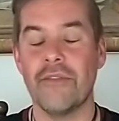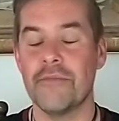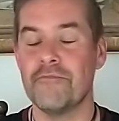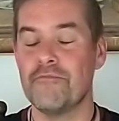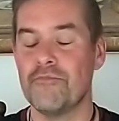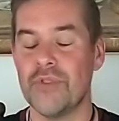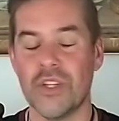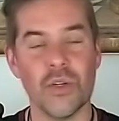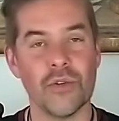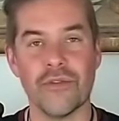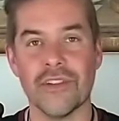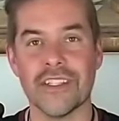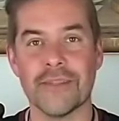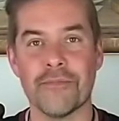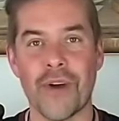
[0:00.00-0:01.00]
Have a
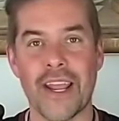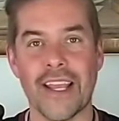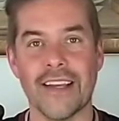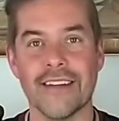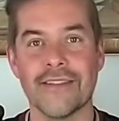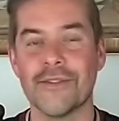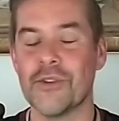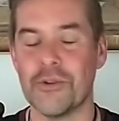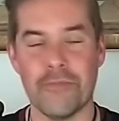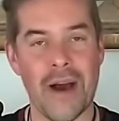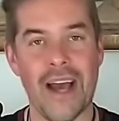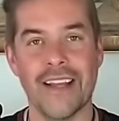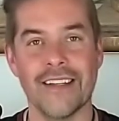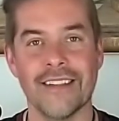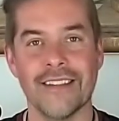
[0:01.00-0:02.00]
beautiful spring.
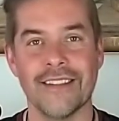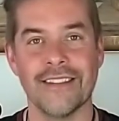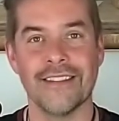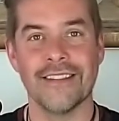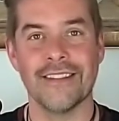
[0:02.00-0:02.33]
Goodbye.